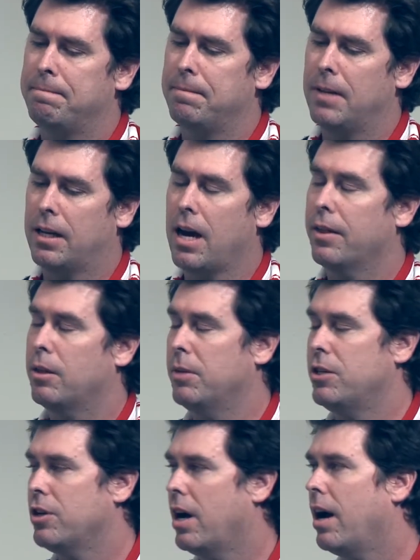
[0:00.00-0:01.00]
they got them
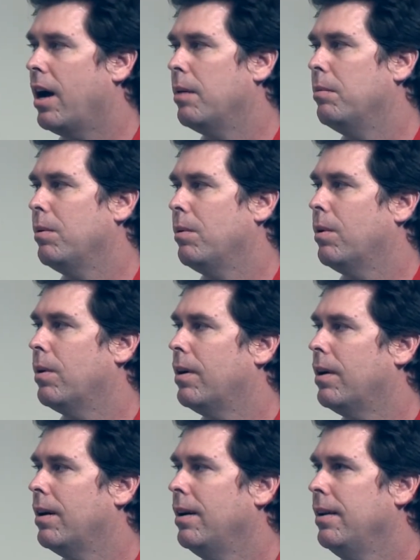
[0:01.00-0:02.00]
a job,
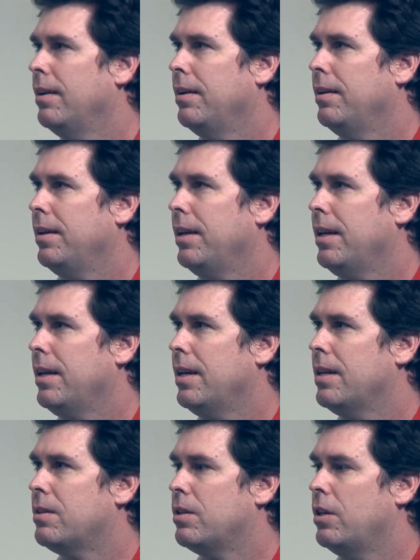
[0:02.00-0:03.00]
or
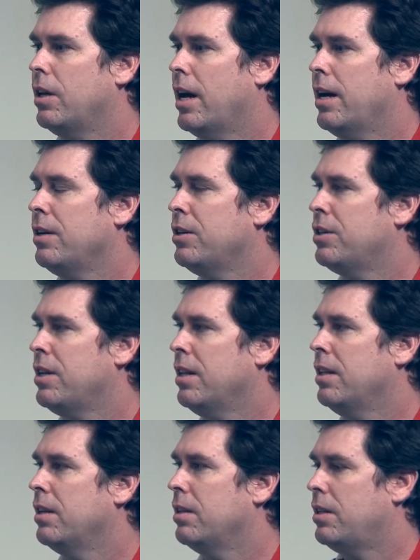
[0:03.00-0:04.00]
you got to
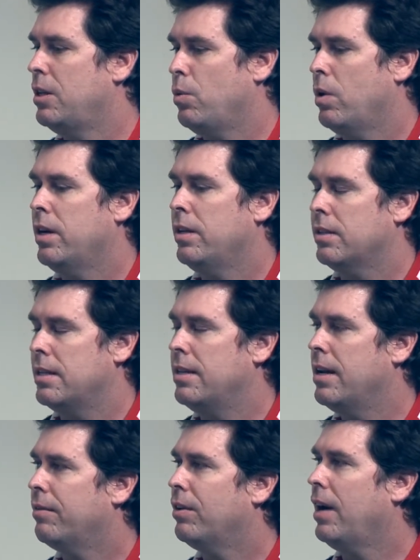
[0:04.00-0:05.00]
understand that Tijuana has
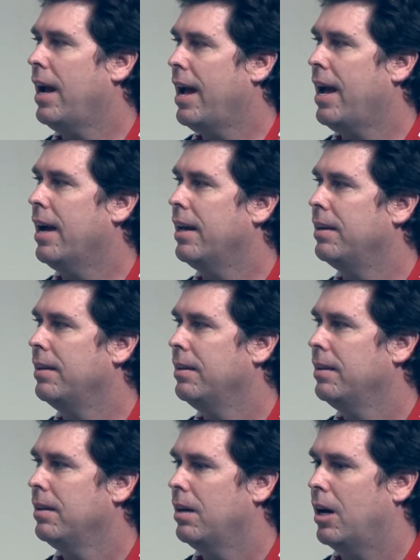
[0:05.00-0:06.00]
never had
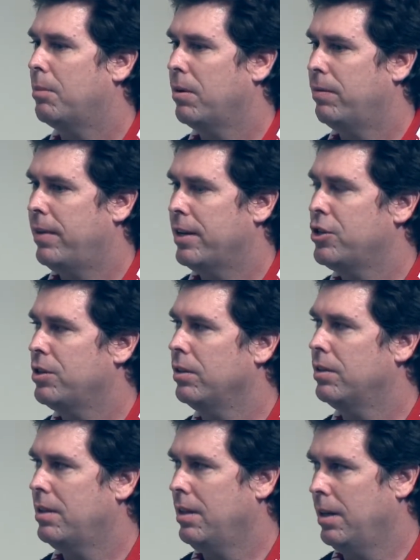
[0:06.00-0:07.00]
a
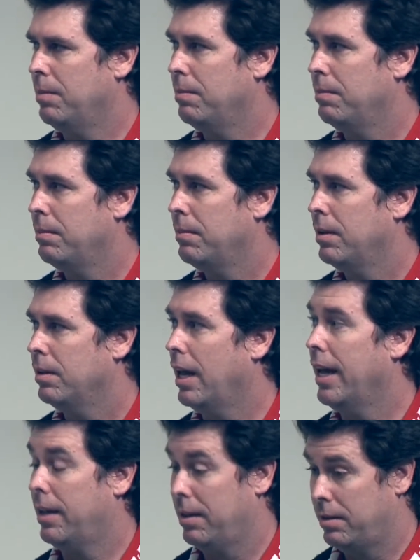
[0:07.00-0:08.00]
professional team
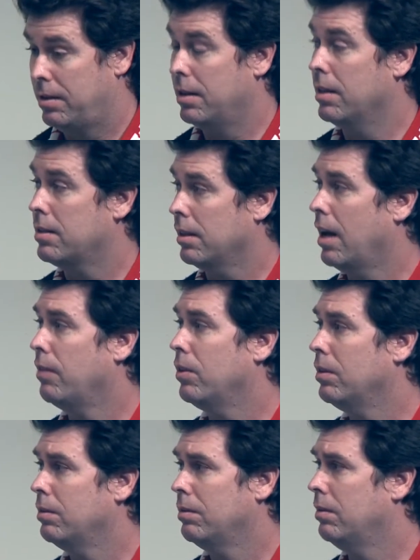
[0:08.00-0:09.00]
like to this
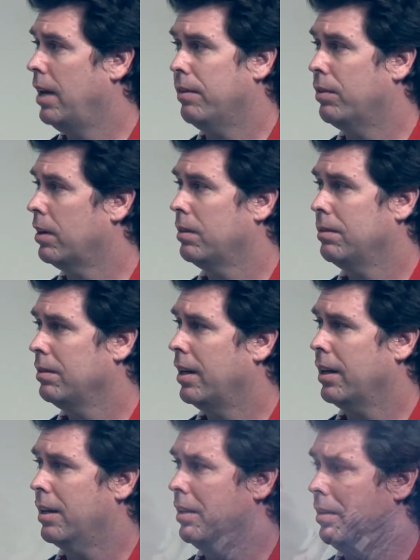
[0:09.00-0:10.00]
level ever,
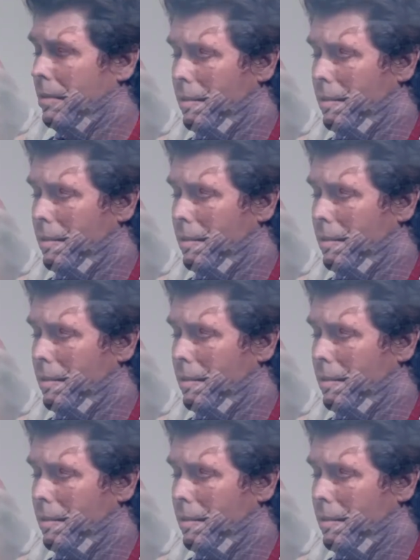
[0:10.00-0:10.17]
like in,